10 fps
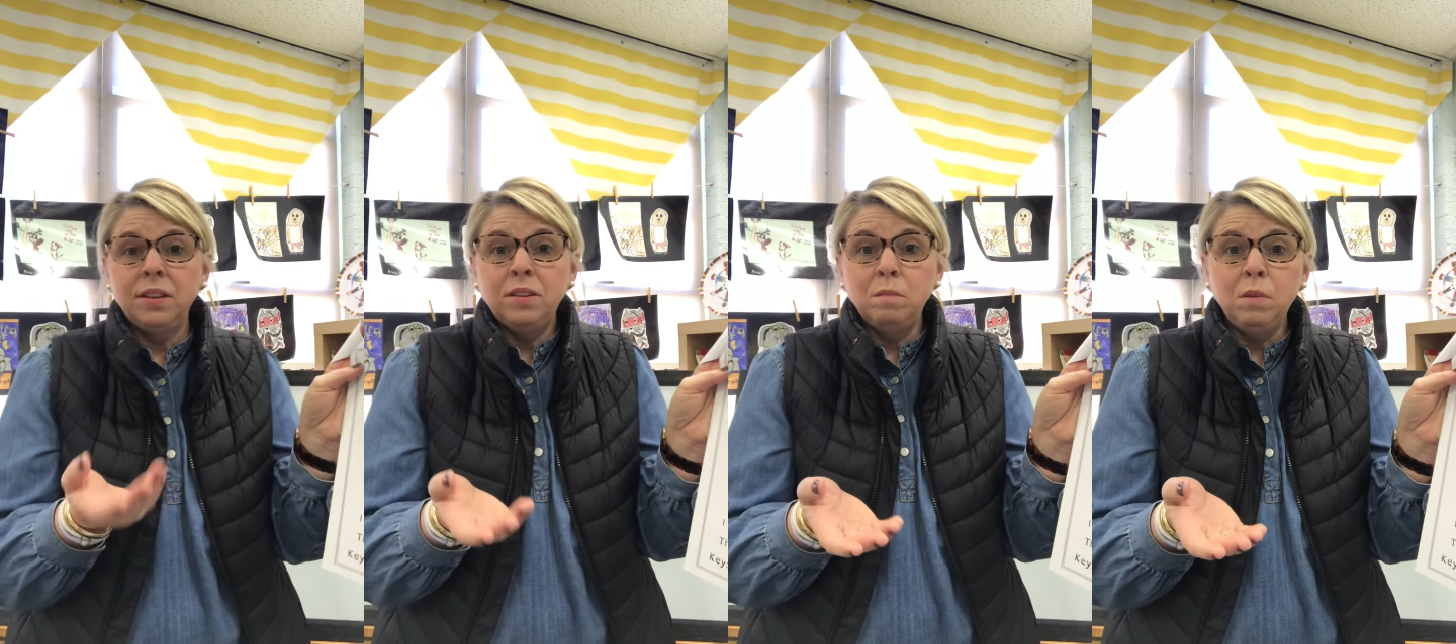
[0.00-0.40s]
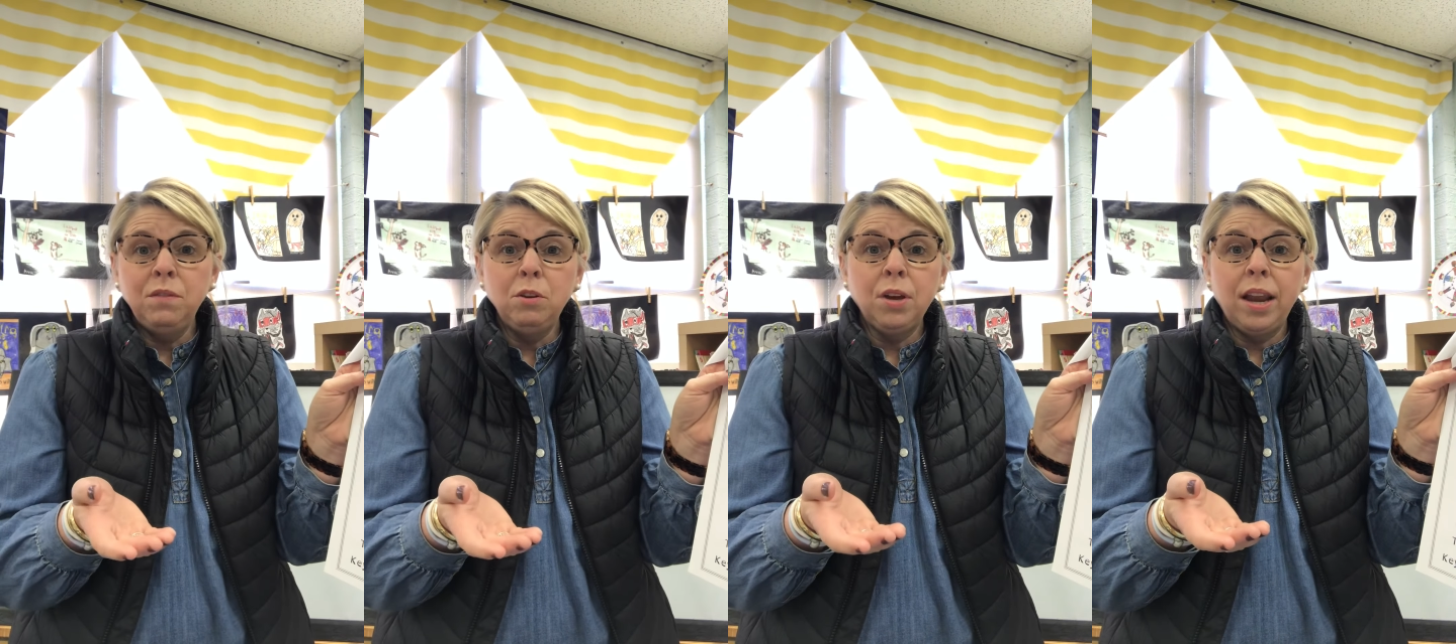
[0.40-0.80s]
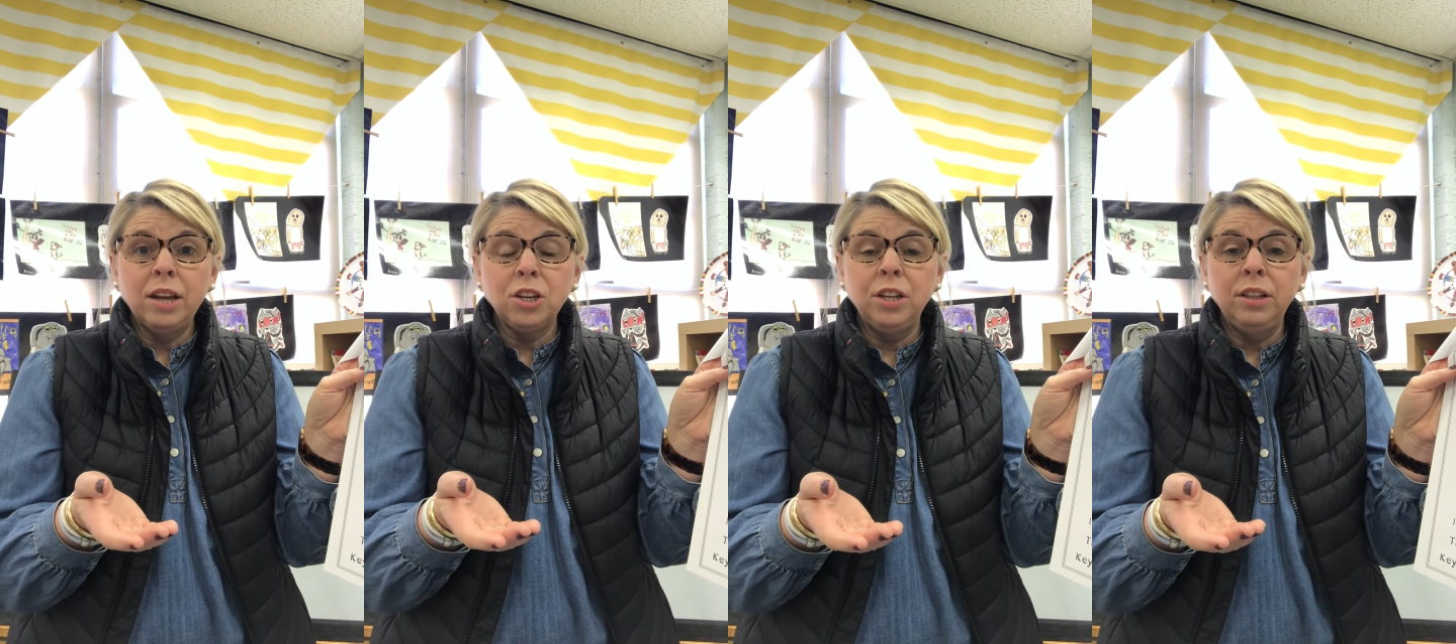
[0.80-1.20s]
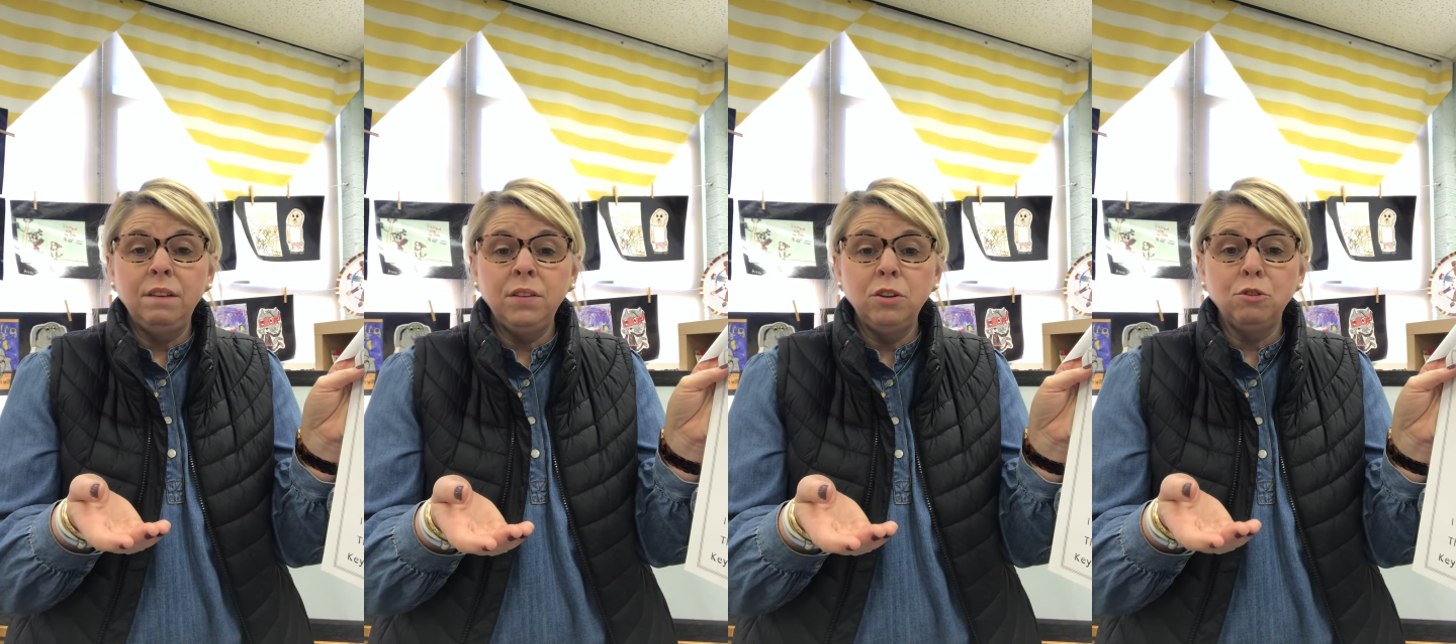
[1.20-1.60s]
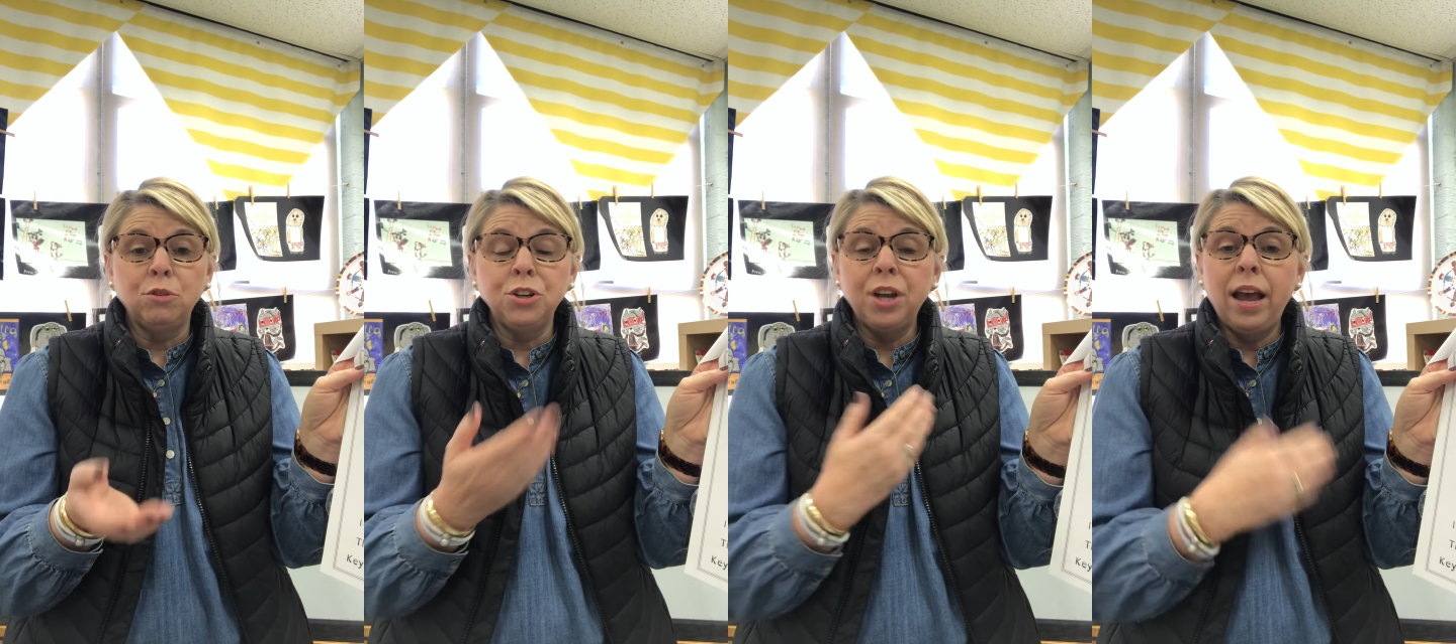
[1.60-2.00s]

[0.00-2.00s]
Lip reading: that some of you could actually live in Georgia.